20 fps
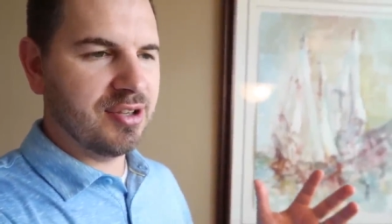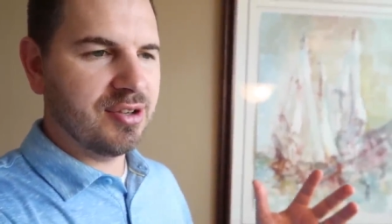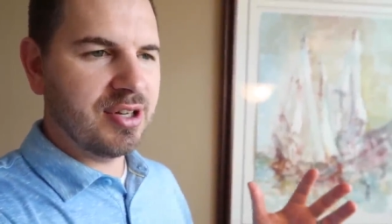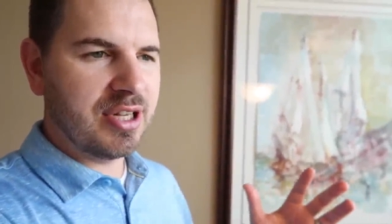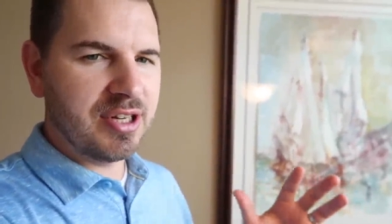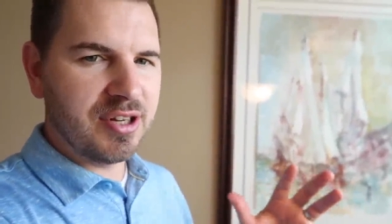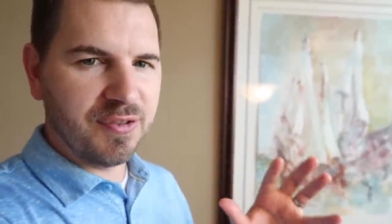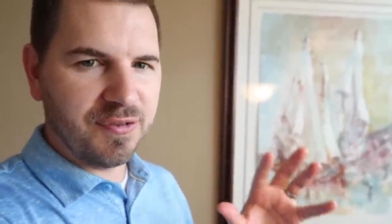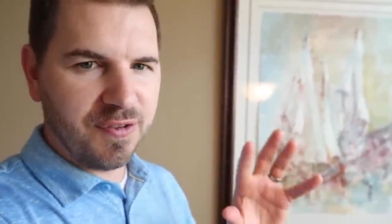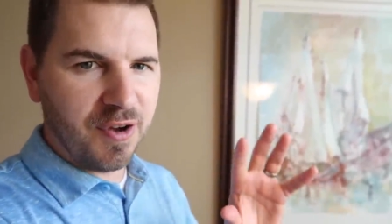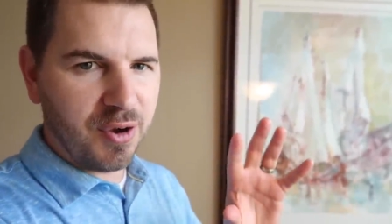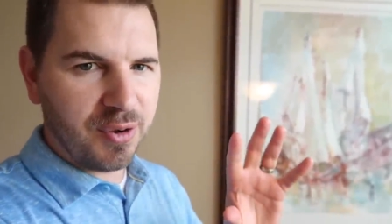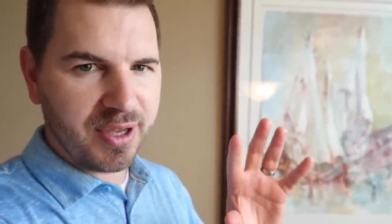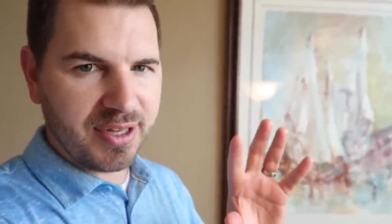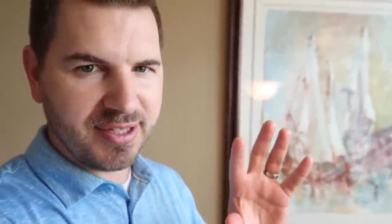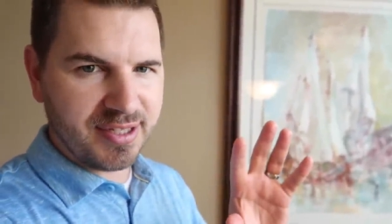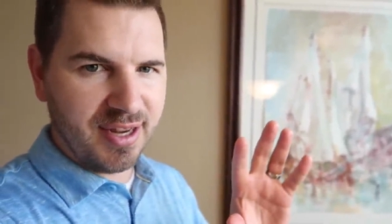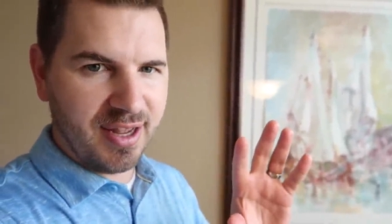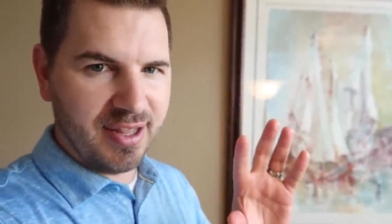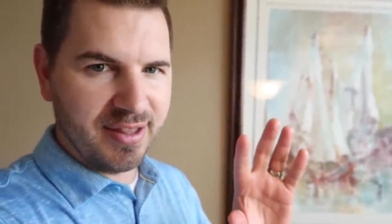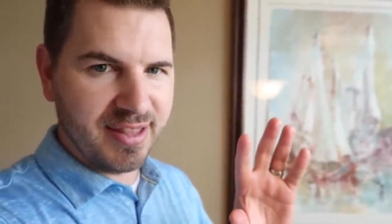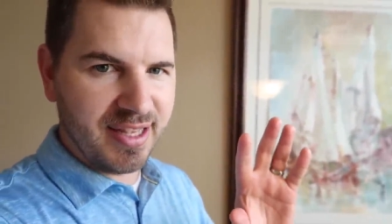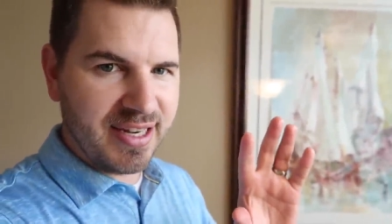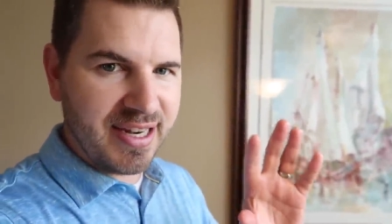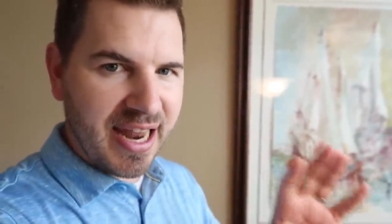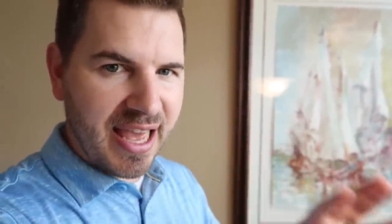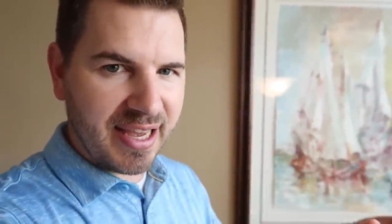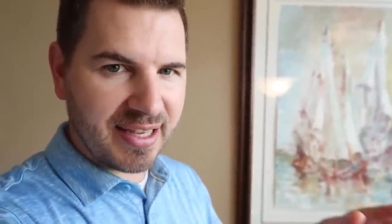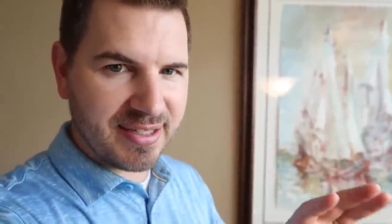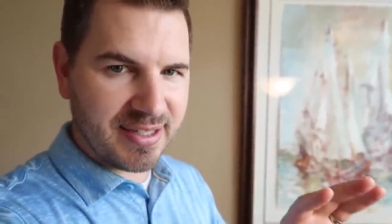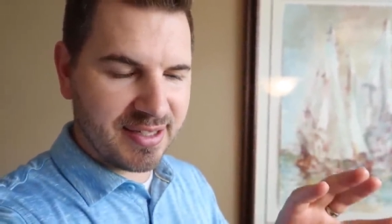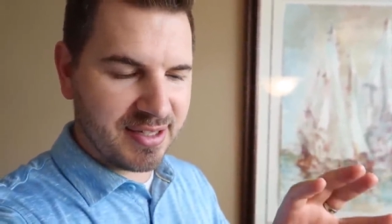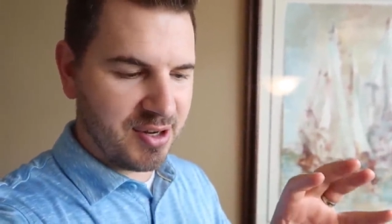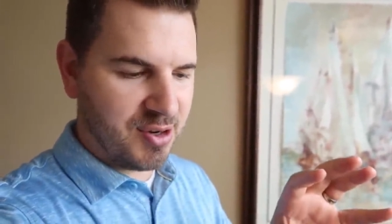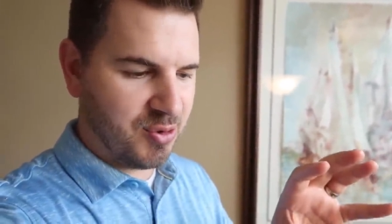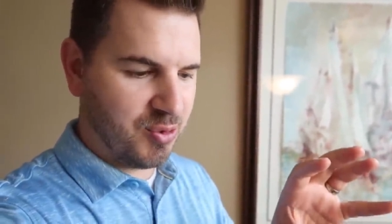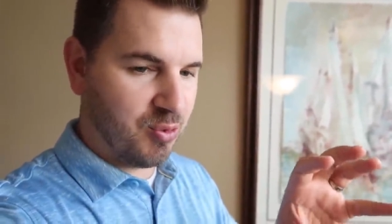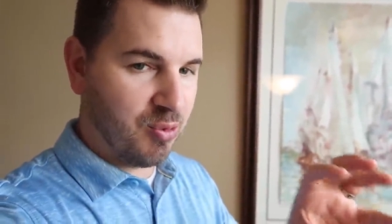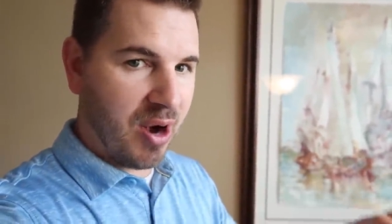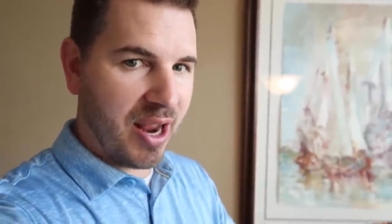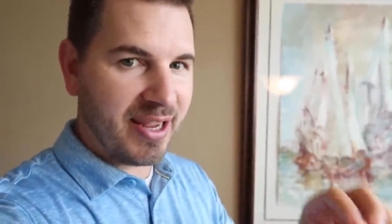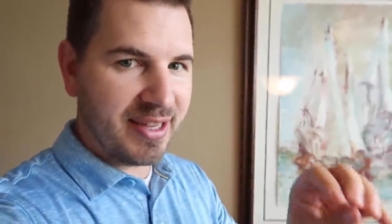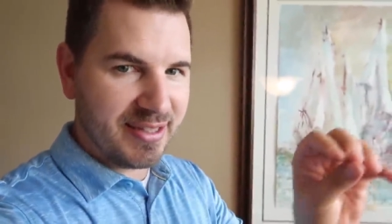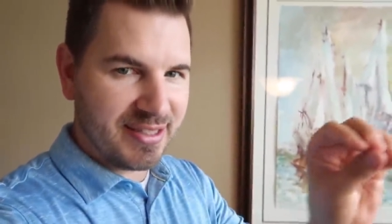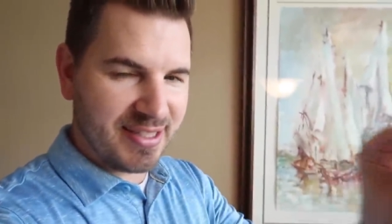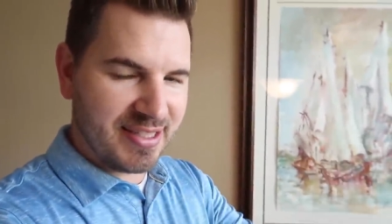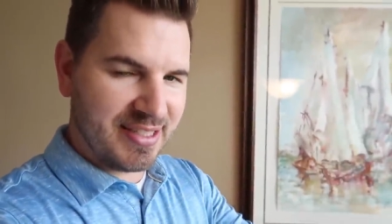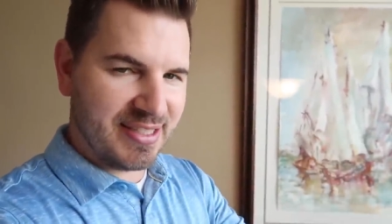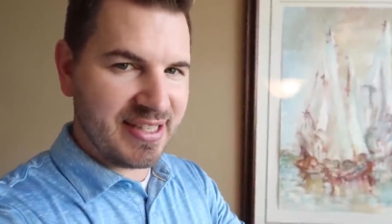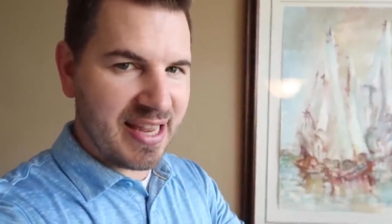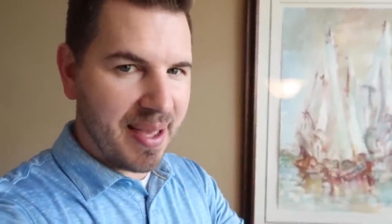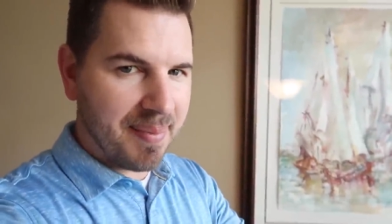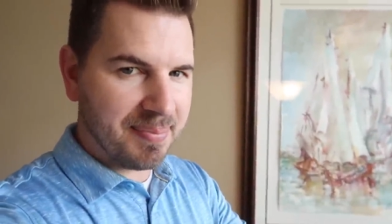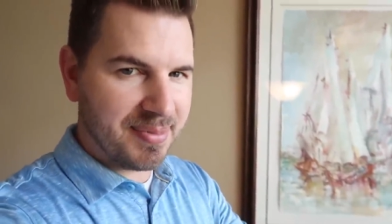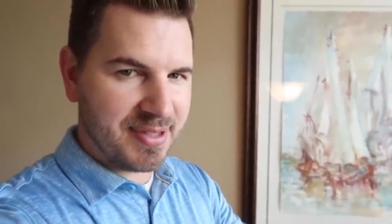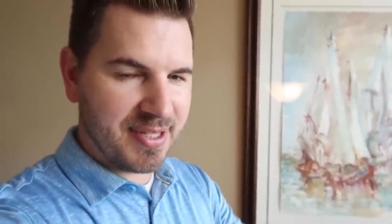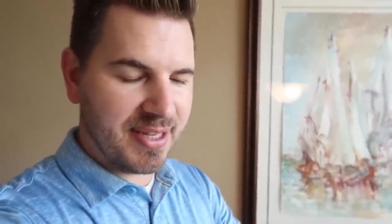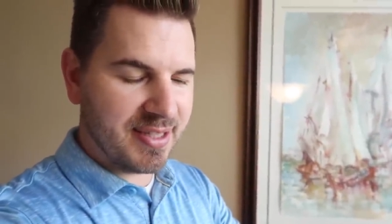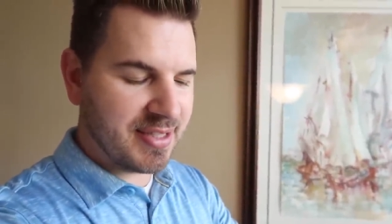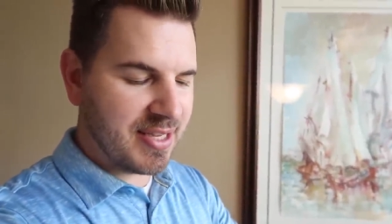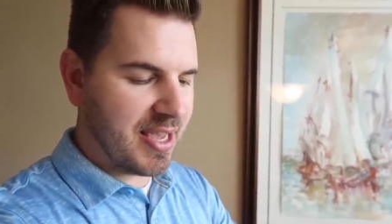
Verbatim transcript: you need to focus on the next right step to